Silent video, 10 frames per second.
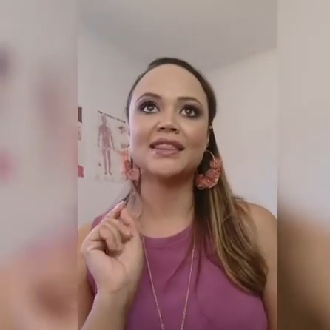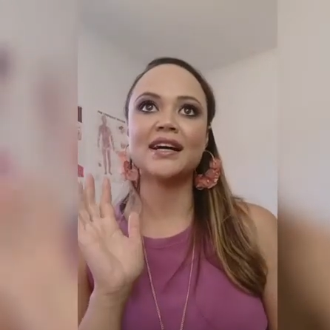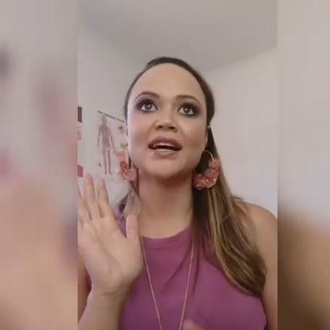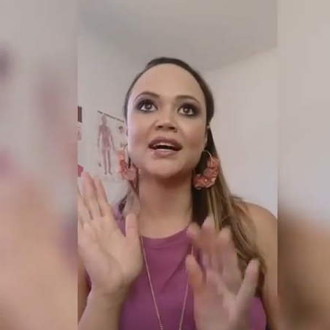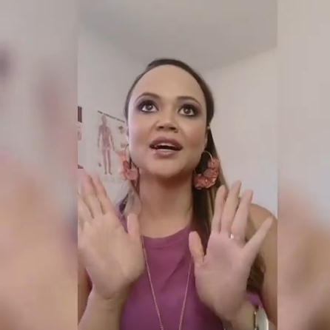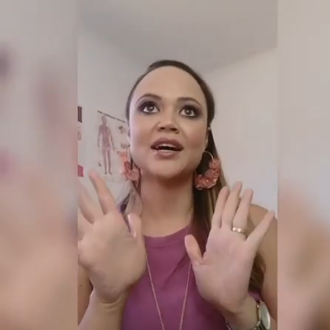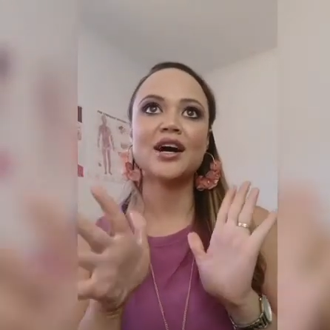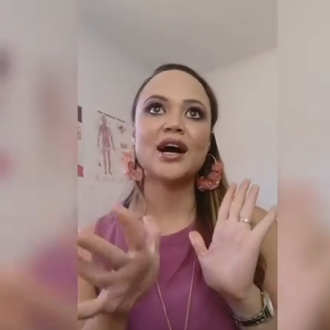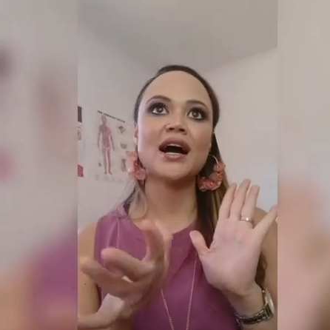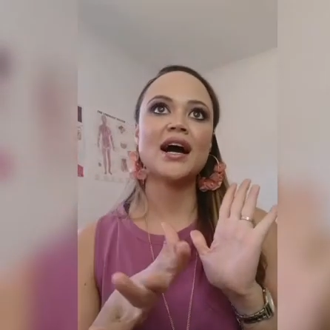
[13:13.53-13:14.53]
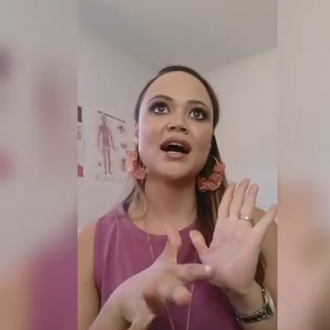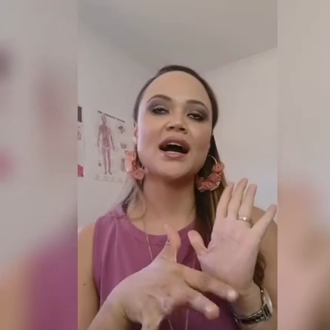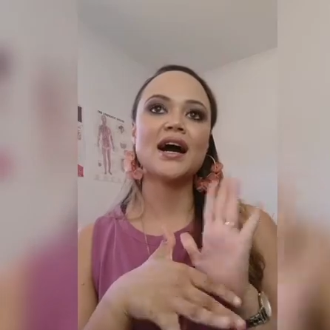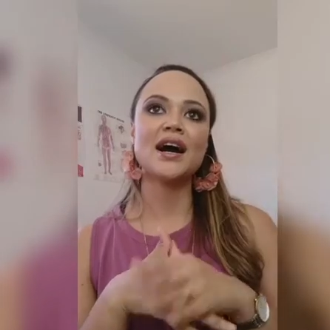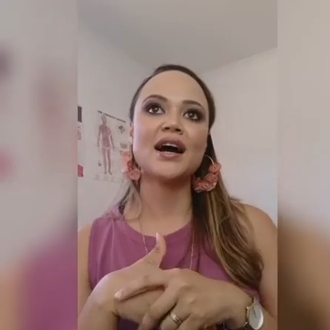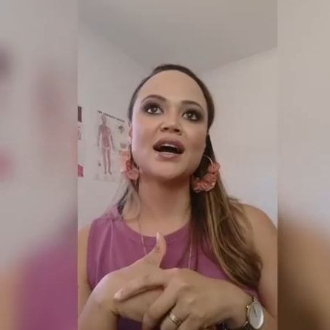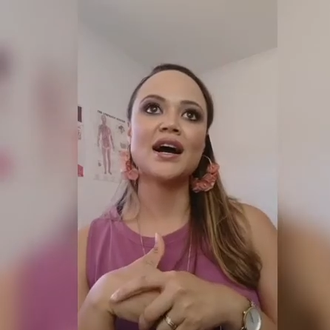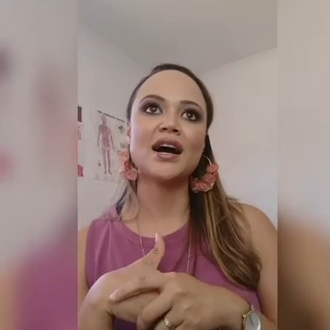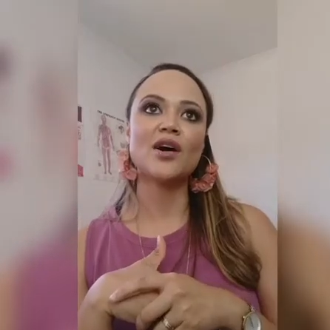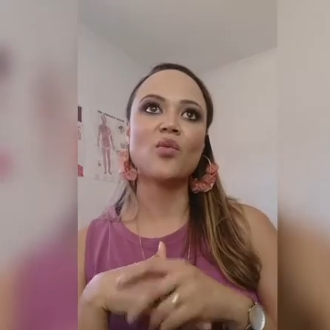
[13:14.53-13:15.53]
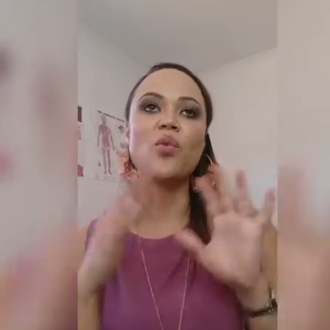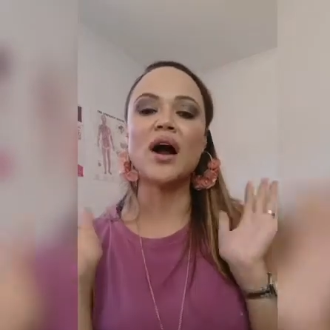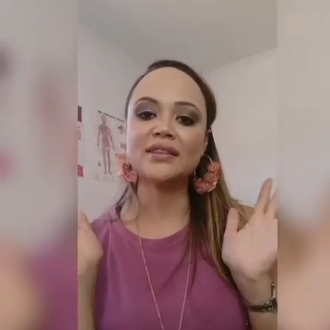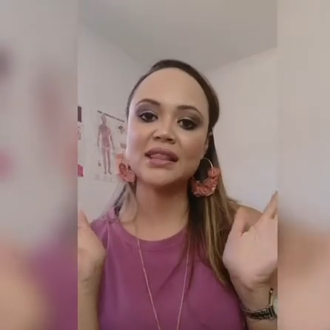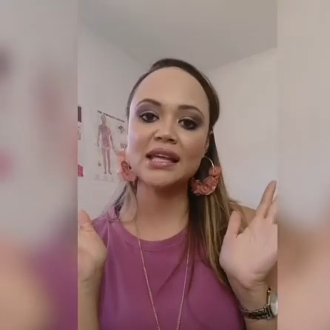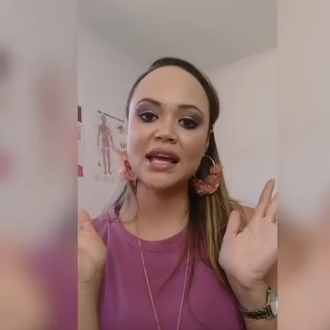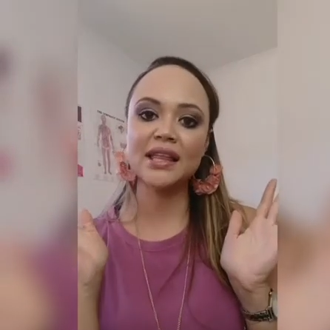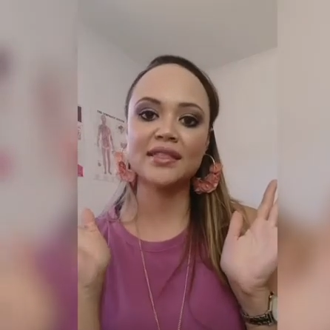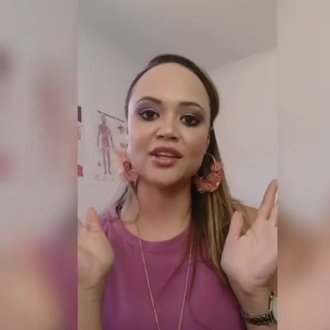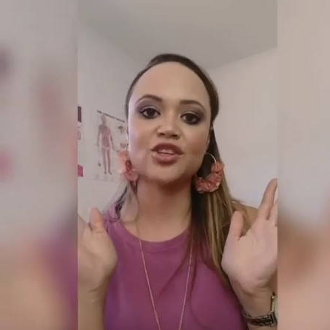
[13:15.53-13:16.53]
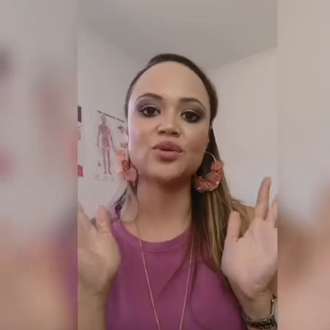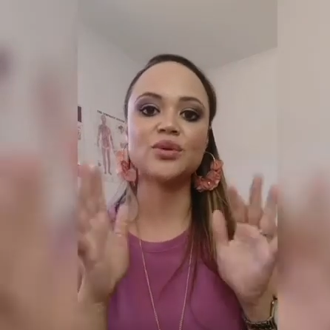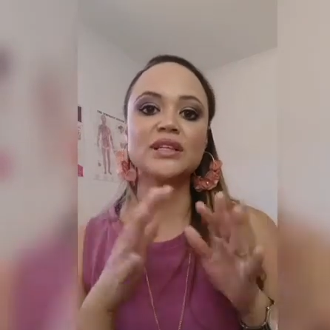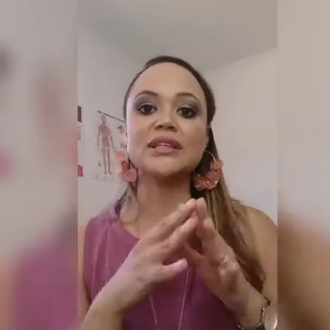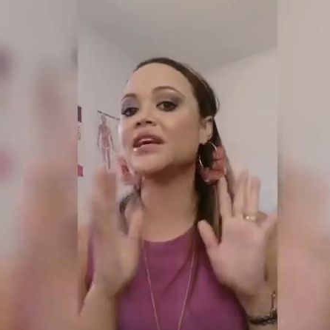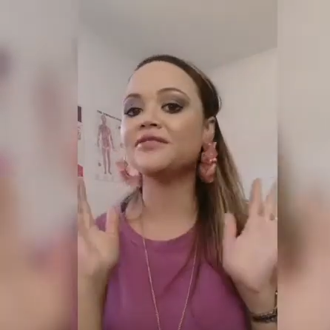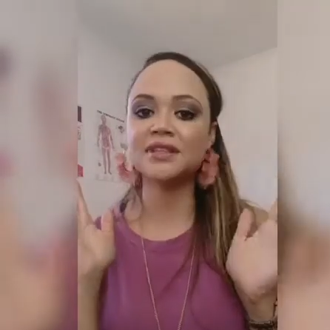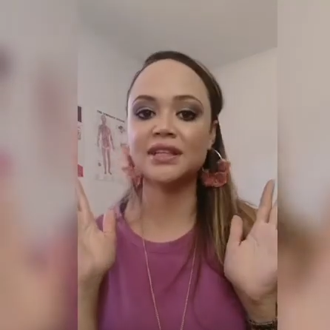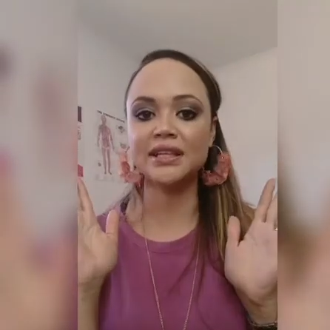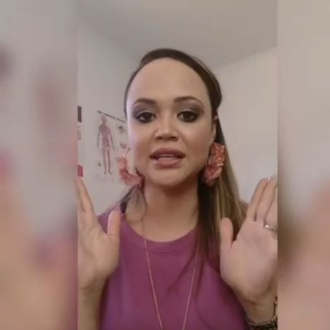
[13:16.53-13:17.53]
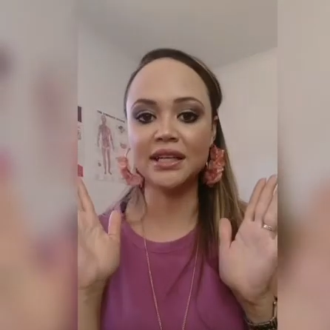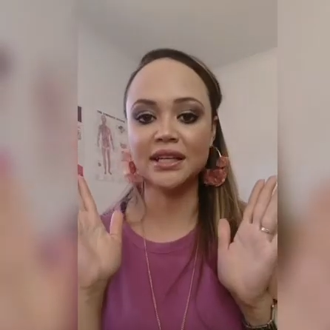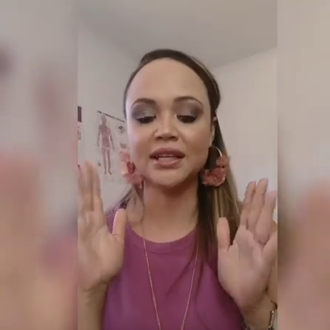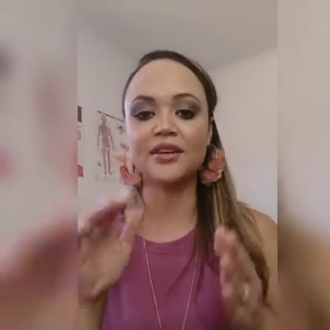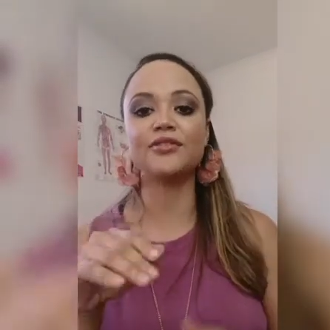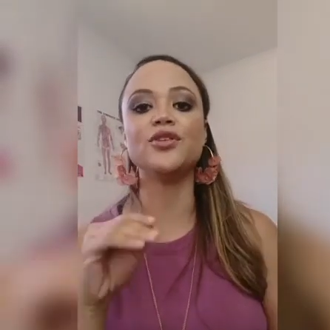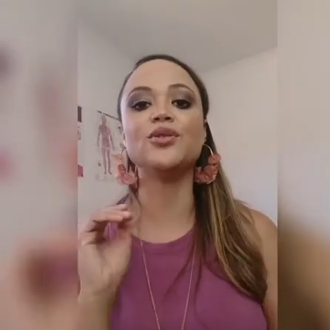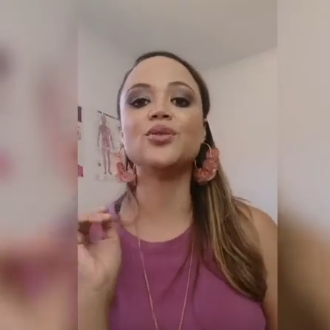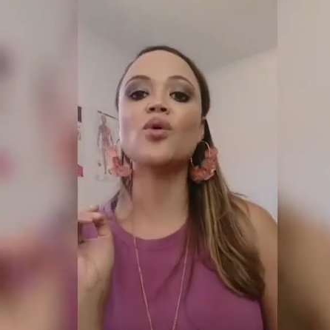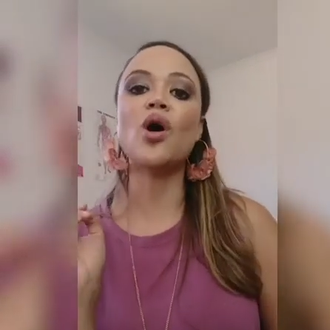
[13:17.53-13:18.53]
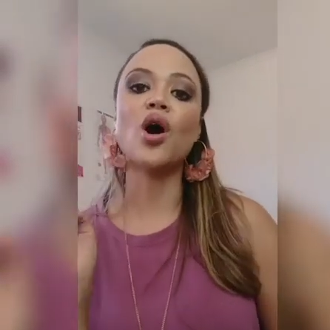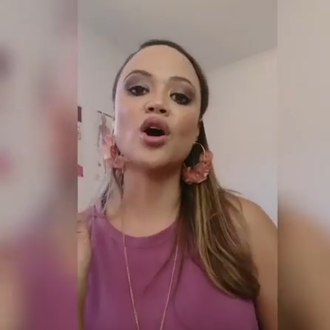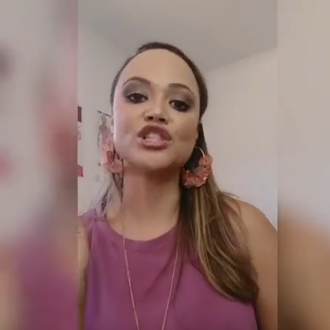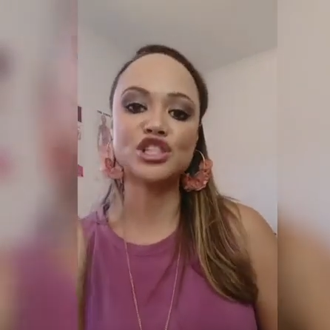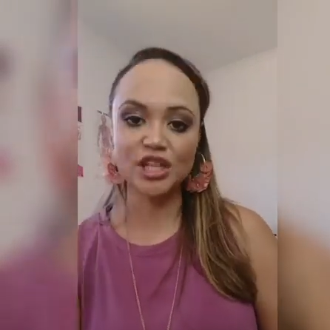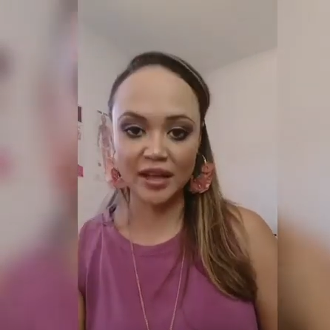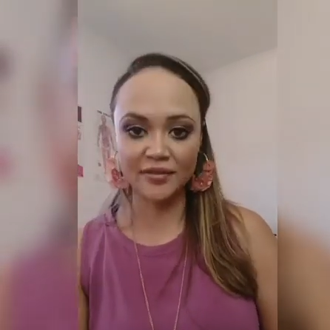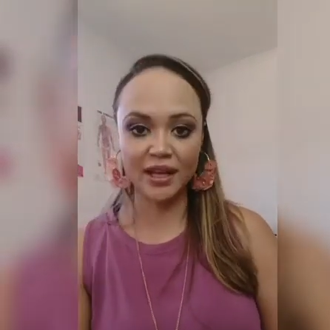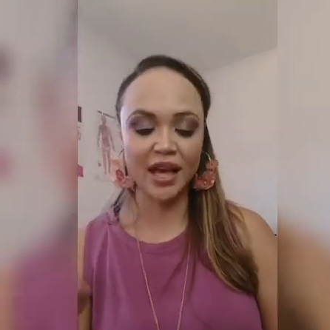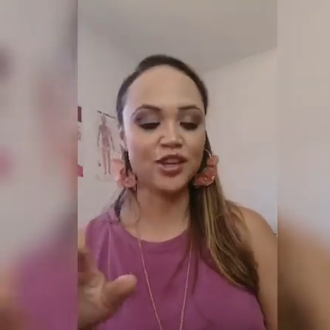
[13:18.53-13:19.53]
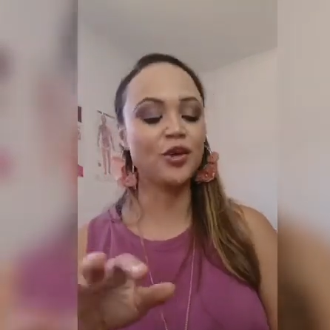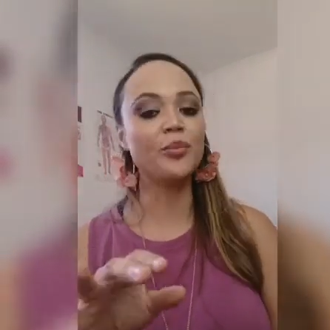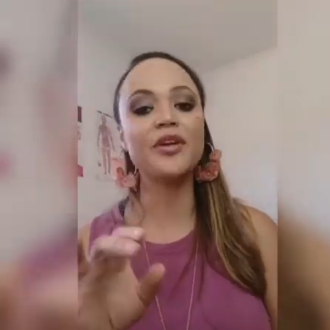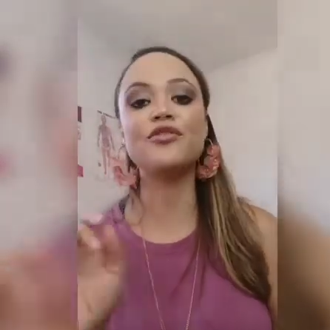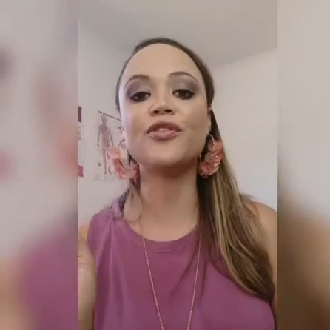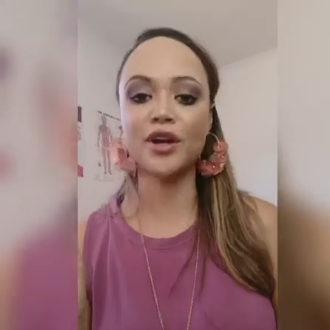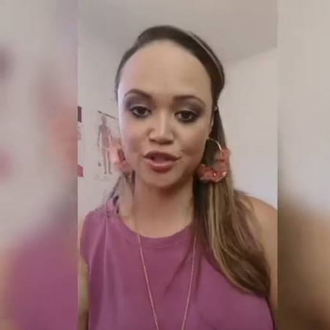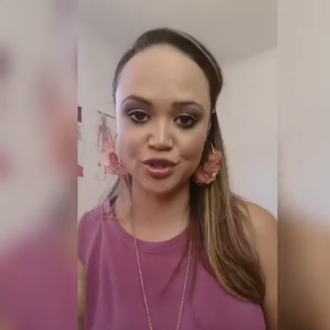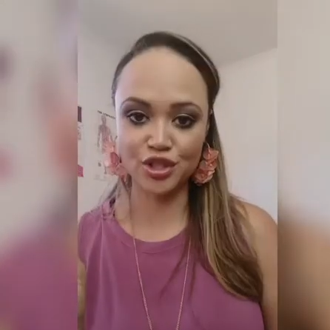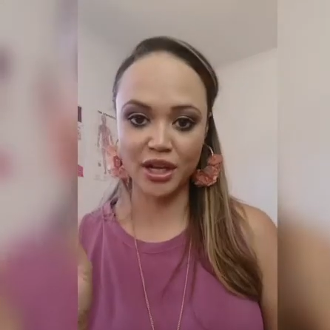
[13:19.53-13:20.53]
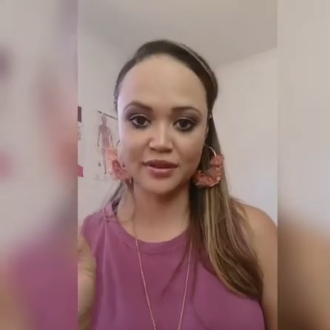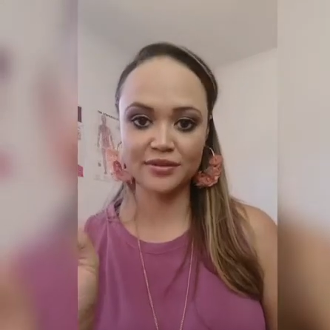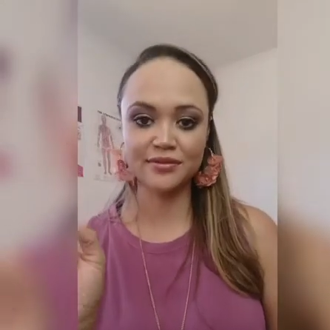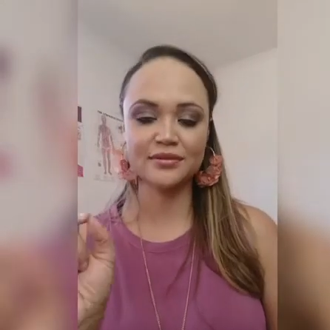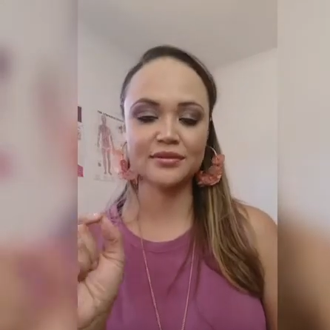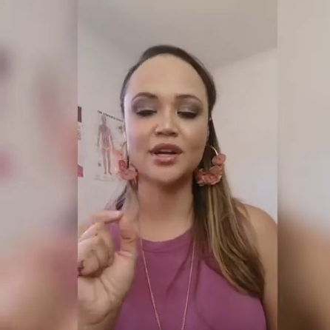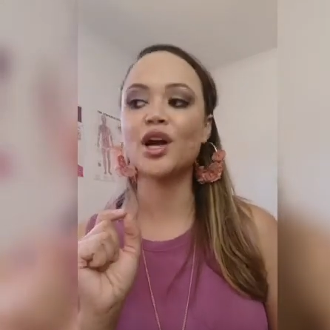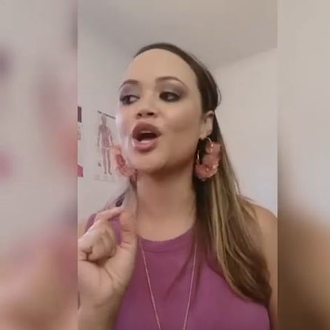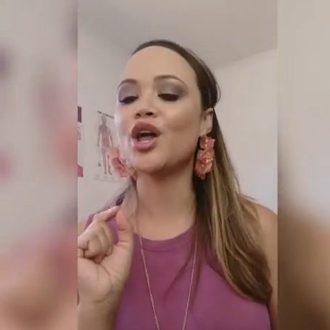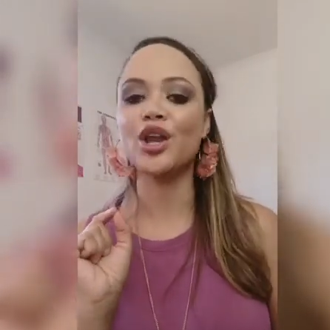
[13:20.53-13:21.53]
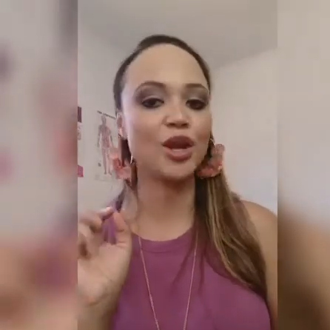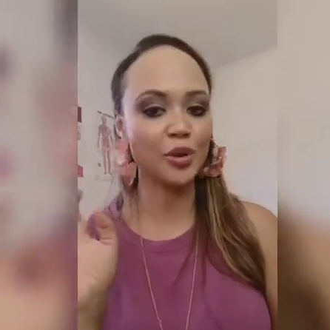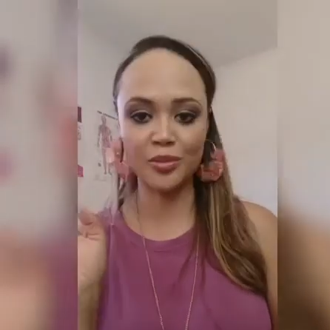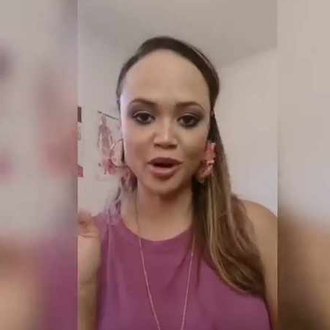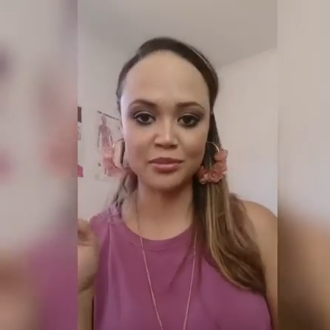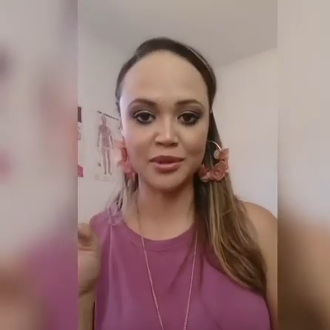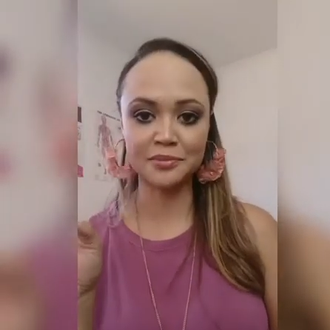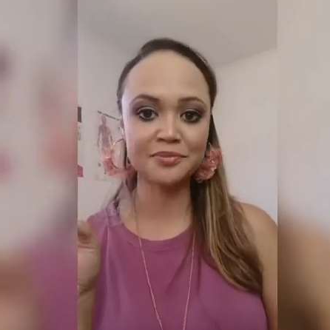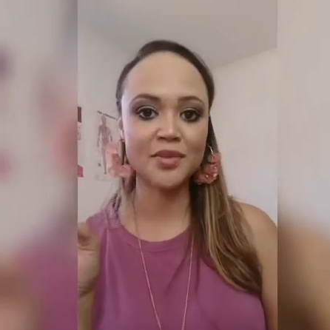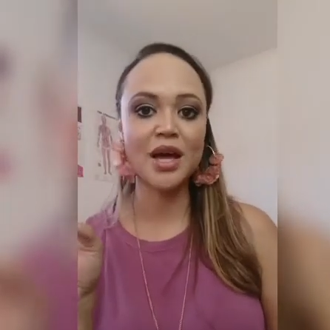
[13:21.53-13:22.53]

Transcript: the one thing that you would definitely need if you are shaving and you prefer to shave, no problem.